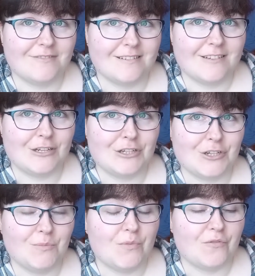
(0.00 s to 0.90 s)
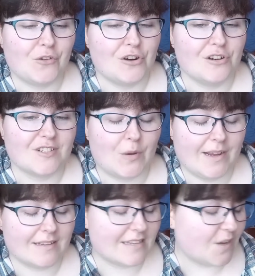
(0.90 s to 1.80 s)
YouTube for sewing
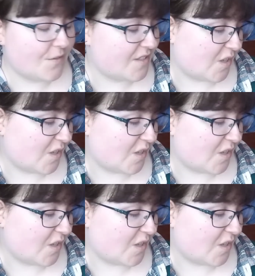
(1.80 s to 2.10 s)
stuff, so